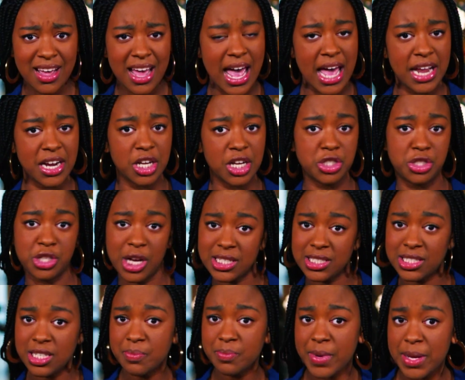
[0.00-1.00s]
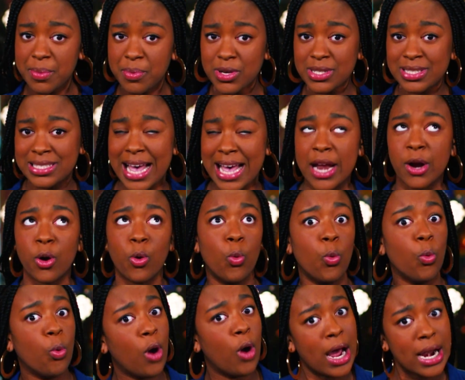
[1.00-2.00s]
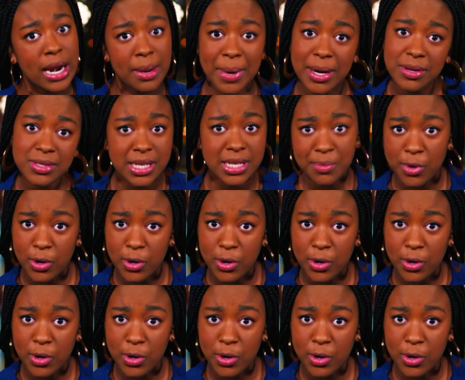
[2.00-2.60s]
And Justin Bieber said what about Tim